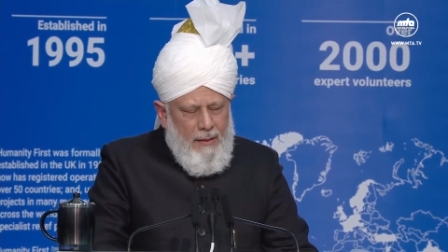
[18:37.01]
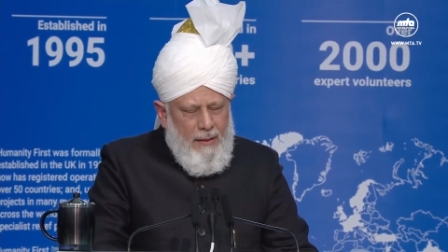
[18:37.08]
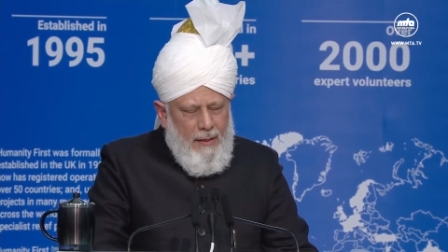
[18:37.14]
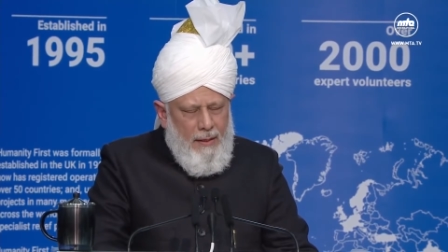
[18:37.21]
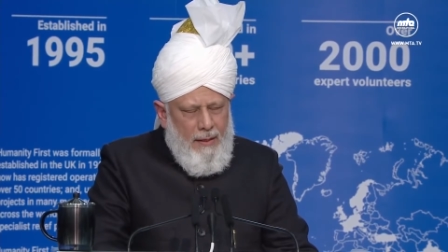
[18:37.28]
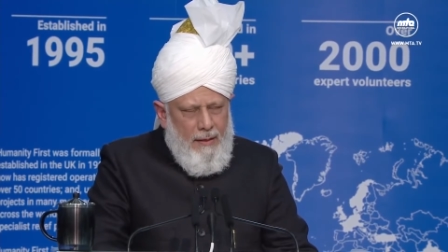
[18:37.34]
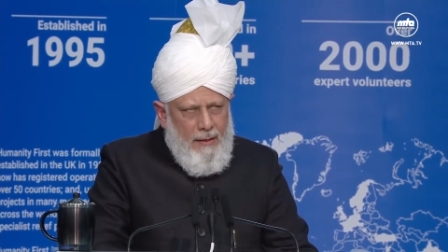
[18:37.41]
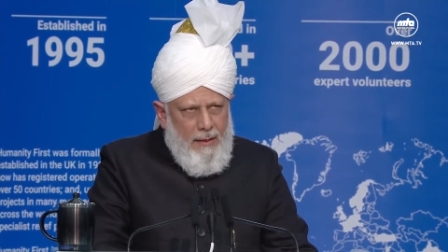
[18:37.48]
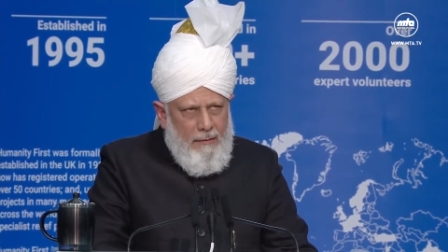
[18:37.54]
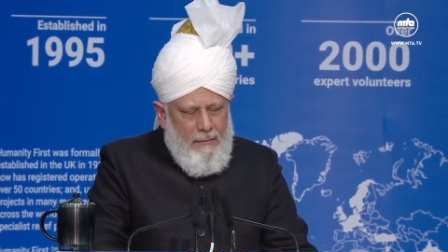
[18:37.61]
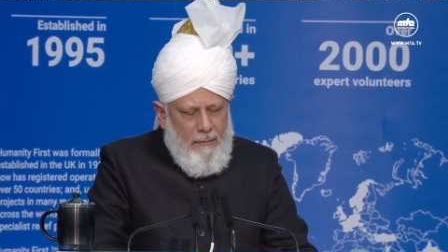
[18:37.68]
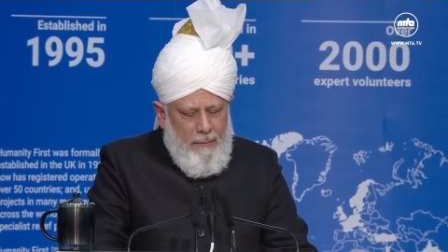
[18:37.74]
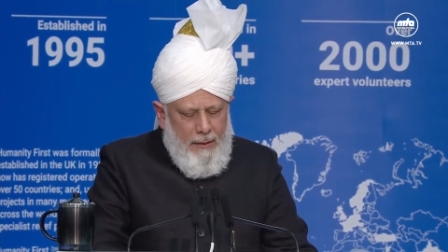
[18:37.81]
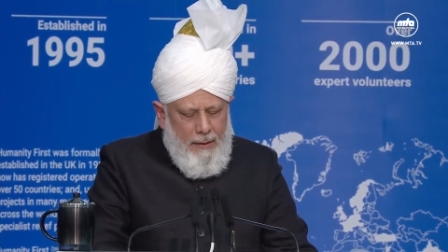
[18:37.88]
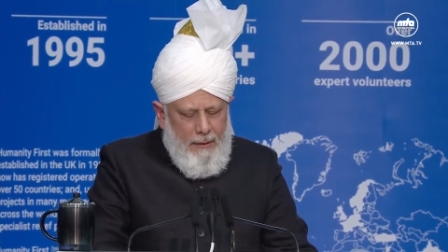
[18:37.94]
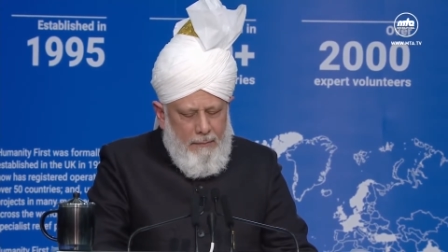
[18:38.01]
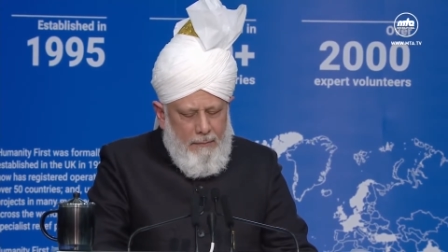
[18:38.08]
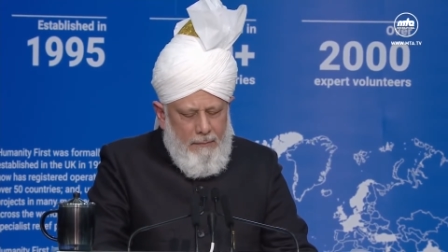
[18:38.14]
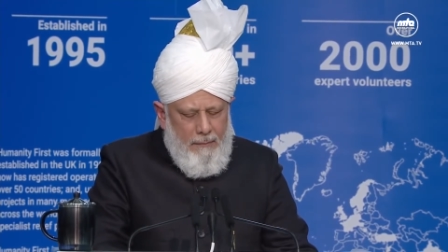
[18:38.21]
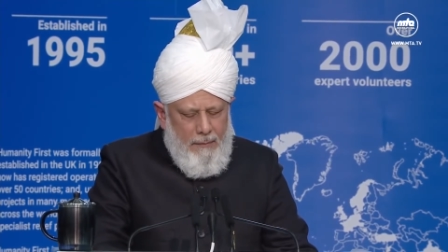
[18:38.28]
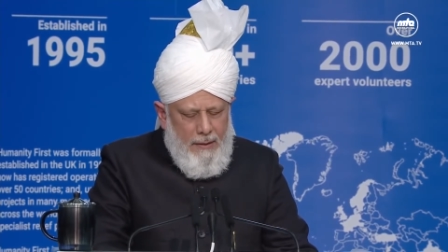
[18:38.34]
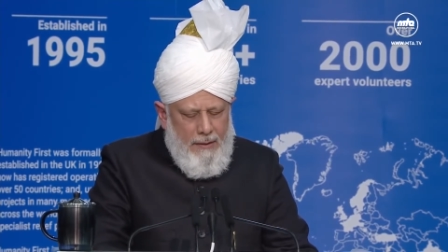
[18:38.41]
and never
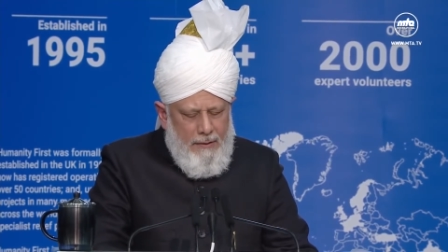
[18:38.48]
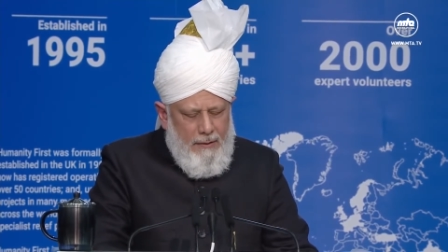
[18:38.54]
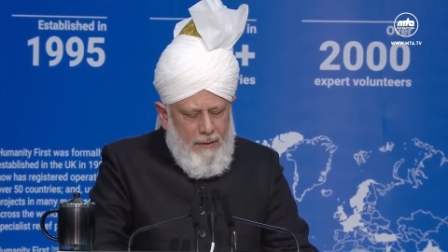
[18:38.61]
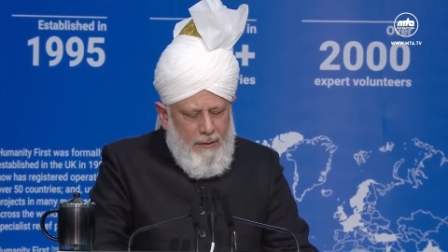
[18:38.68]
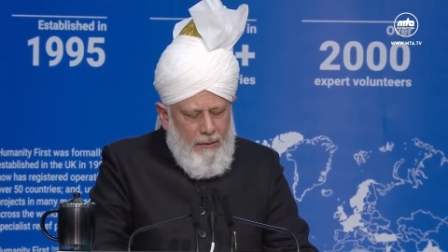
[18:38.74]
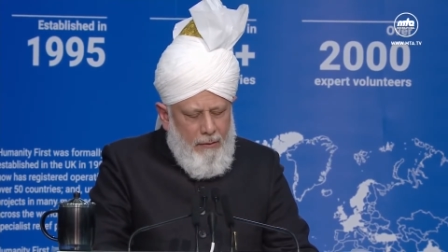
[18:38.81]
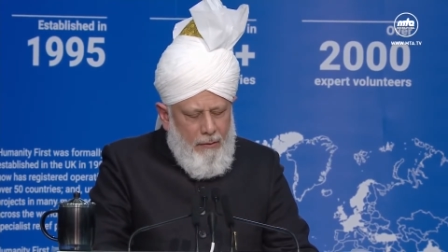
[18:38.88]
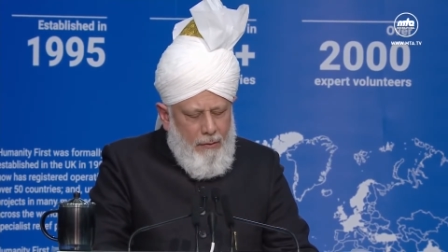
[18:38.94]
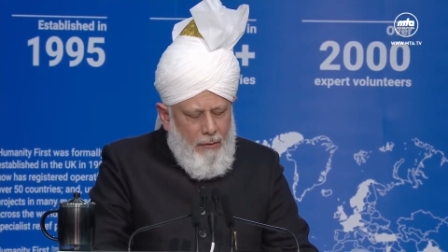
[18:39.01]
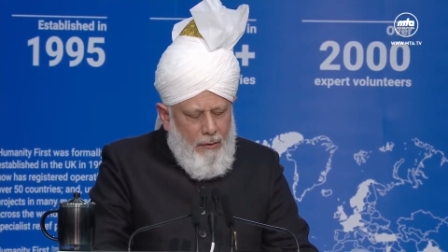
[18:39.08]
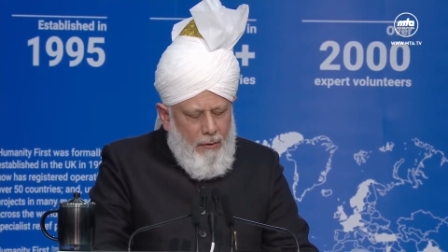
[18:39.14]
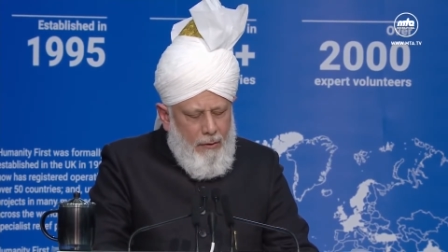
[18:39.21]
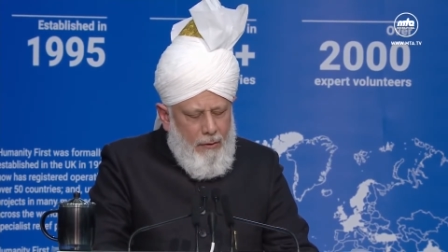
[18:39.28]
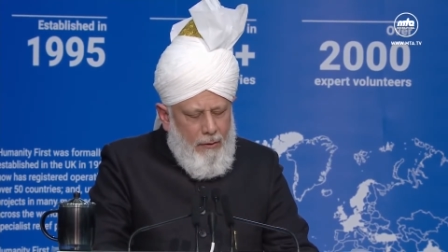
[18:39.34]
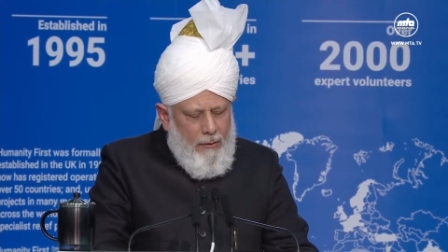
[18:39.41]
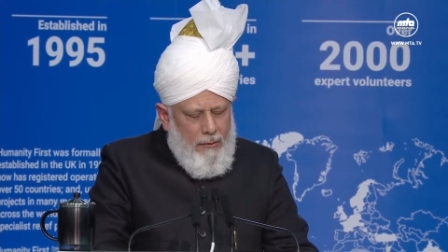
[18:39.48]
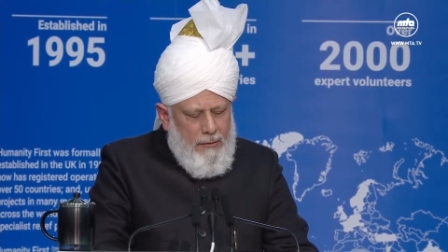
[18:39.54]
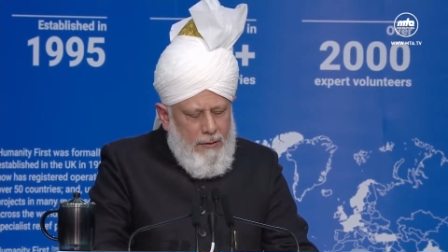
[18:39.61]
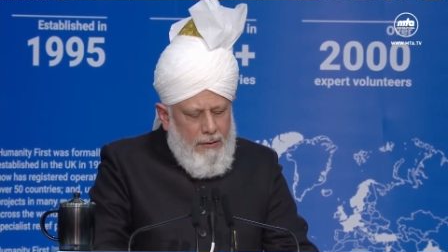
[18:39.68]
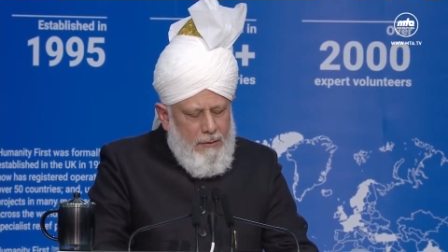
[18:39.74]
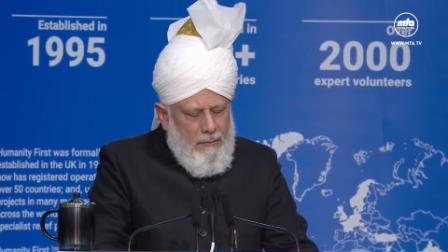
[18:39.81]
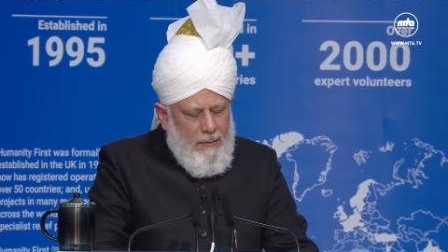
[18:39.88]
become lazy or
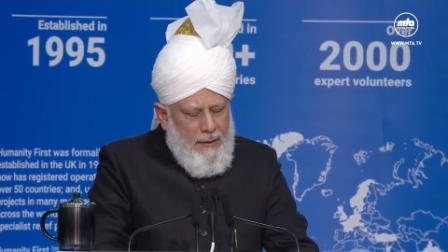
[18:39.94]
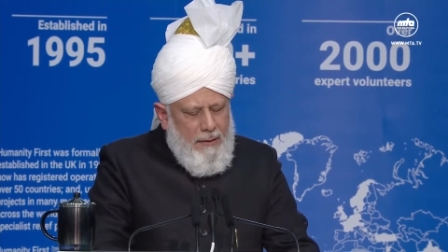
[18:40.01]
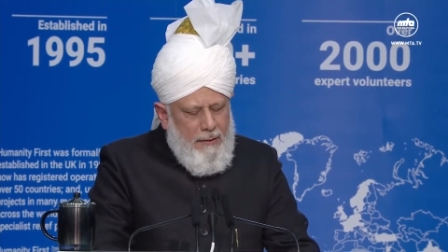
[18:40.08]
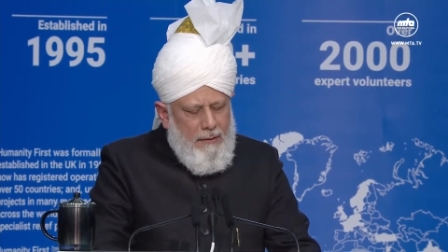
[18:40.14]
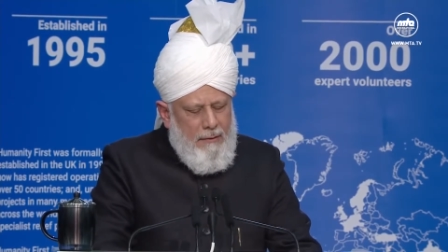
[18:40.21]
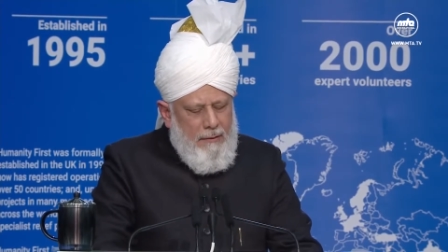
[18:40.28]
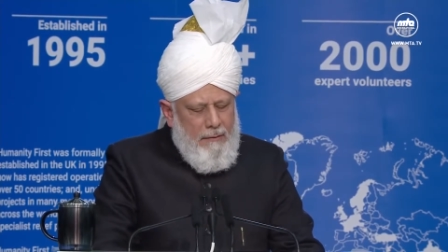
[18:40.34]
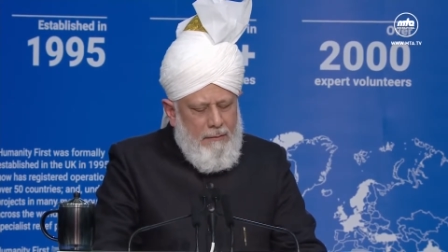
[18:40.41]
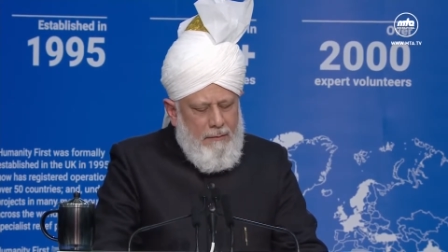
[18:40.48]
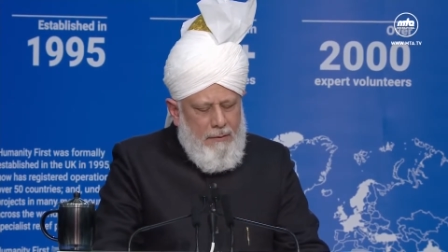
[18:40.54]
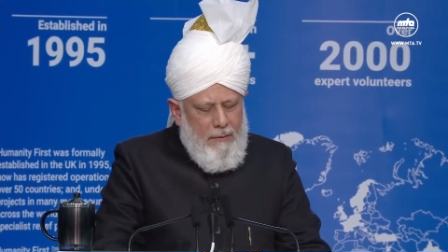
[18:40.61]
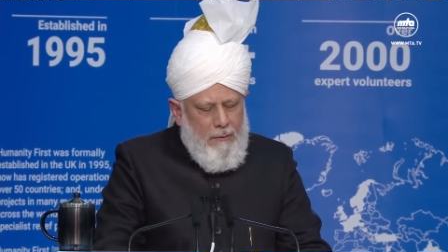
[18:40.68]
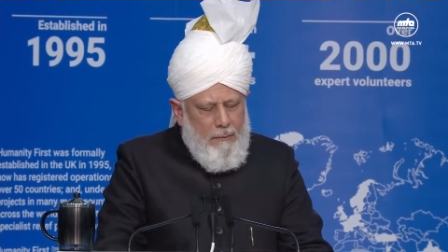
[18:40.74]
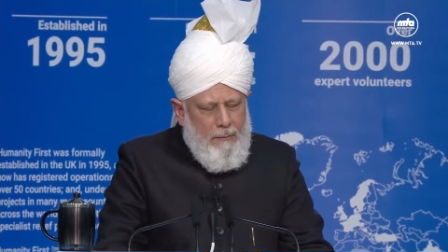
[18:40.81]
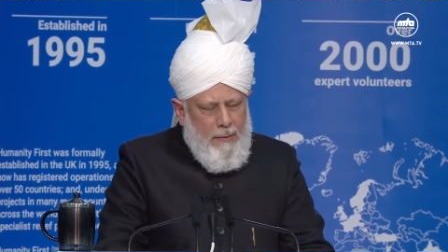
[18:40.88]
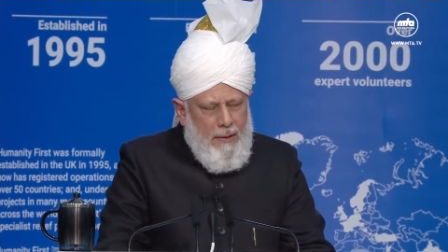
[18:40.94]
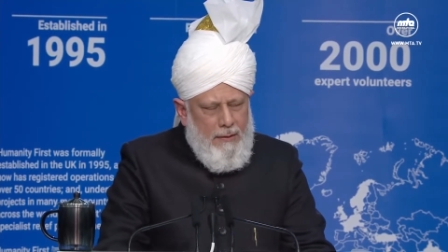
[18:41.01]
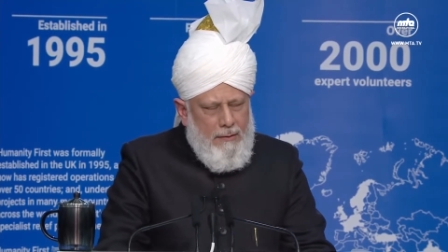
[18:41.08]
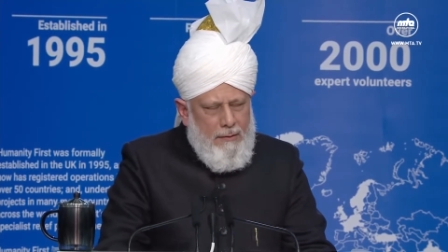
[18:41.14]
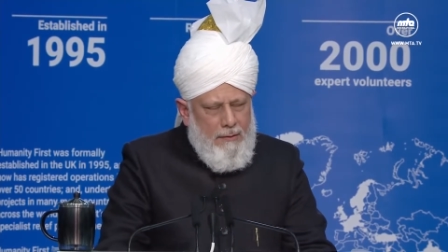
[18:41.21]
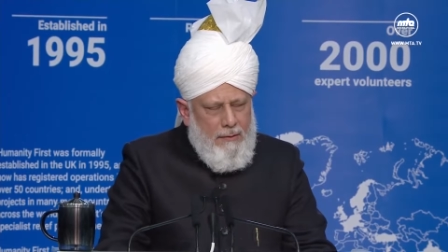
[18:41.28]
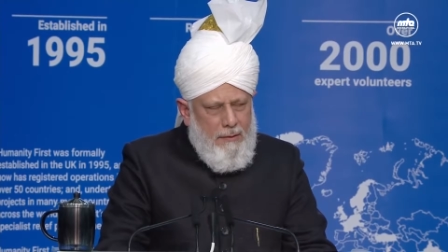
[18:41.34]
satisfied with your
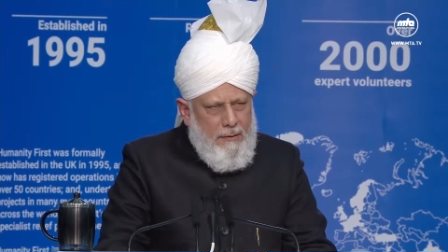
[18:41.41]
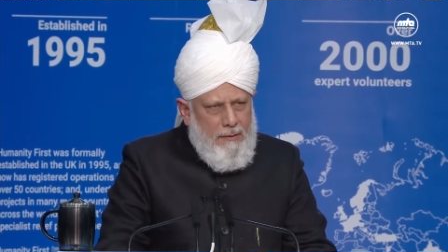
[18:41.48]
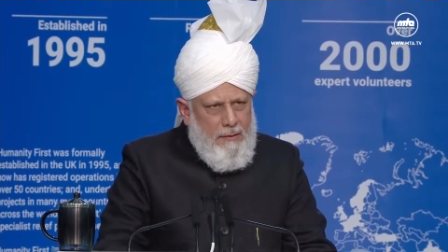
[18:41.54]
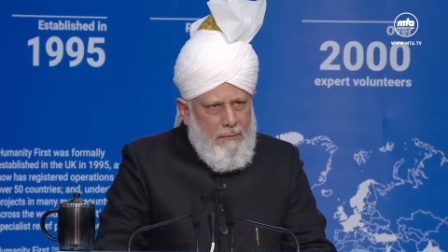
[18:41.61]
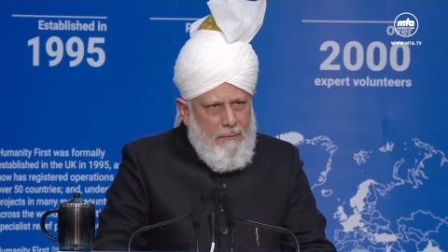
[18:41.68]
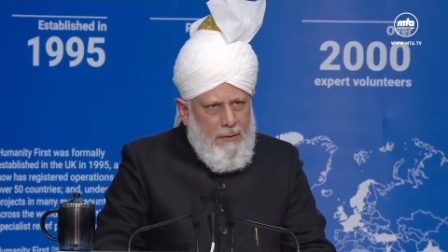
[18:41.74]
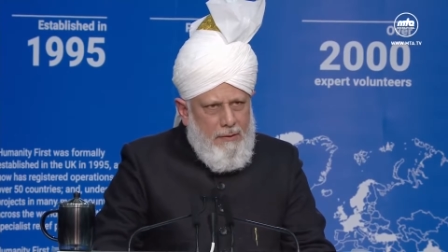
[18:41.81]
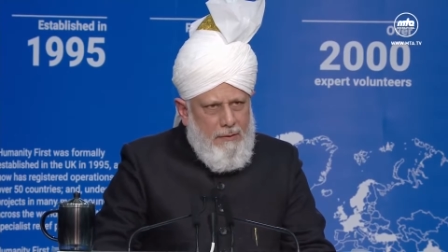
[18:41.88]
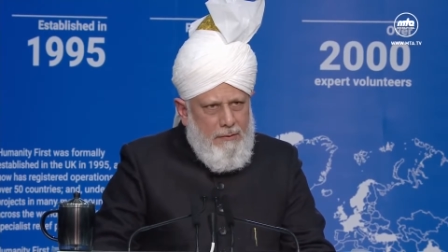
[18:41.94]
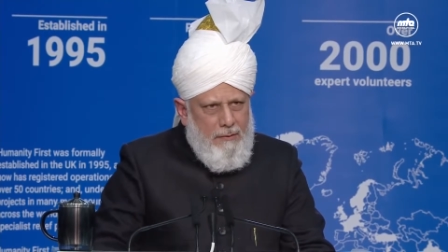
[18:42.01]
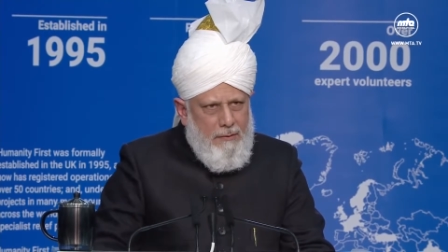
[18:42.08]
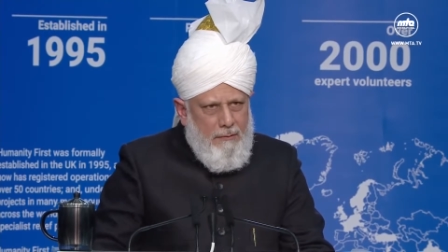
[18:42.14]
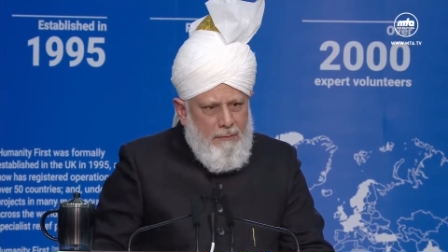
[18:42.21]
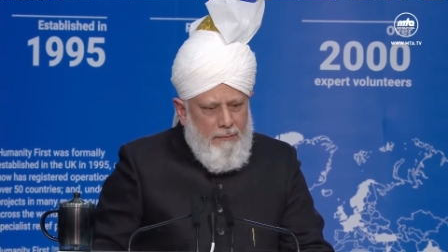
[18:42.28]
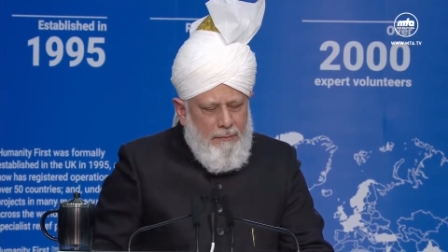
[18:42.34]
past achievements.